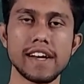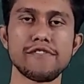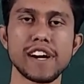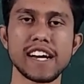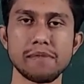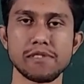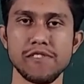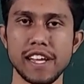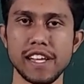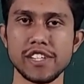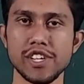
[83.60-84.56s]
different types of
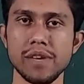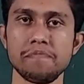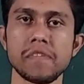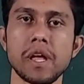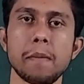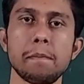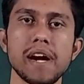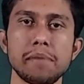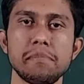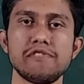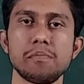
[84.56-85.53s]
energy.
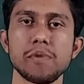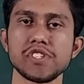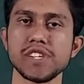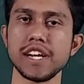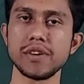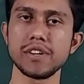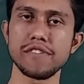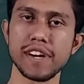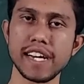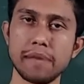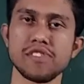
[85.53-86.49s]
But before proceeding to
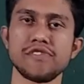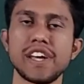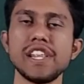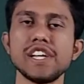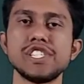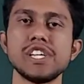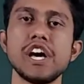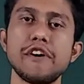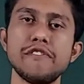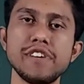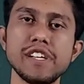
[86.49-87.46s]
different types of energy,
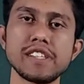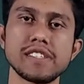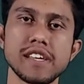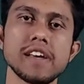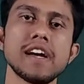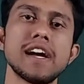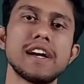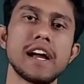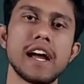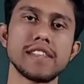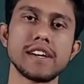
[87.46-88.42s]
we'll see
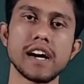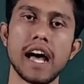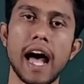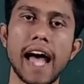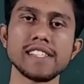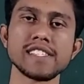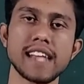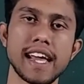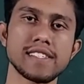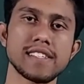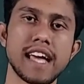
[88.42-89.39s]
the
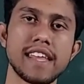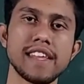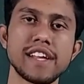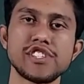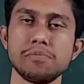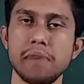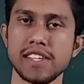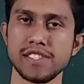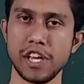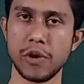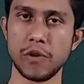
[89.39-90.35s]
Einstein's energy
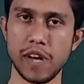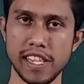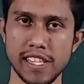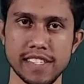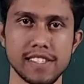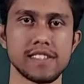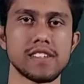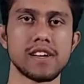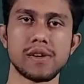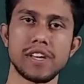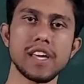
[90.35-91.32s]
mass equivalence.
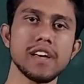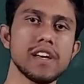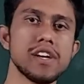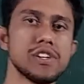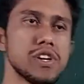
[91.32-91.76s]
Okay,